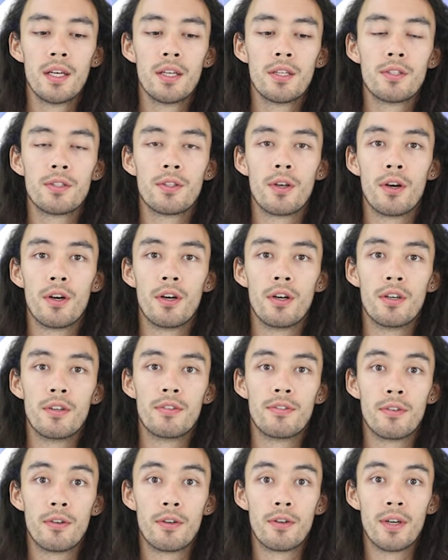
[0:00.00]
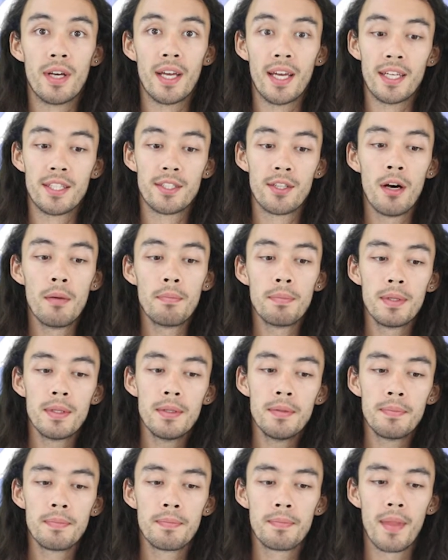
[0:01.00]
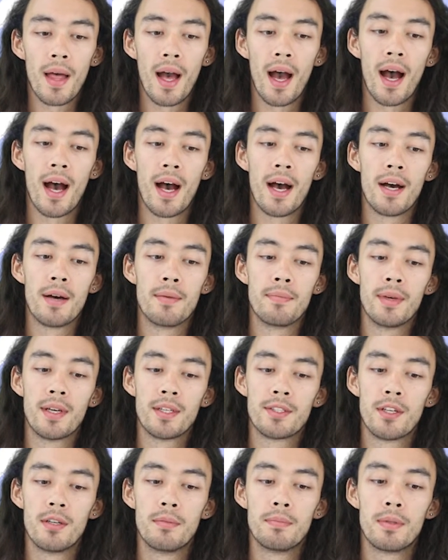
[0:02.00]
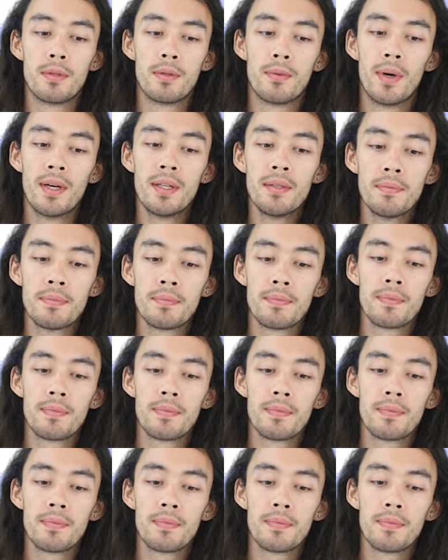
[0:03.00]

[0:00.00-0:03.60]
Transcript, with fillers: So for example, um, example one,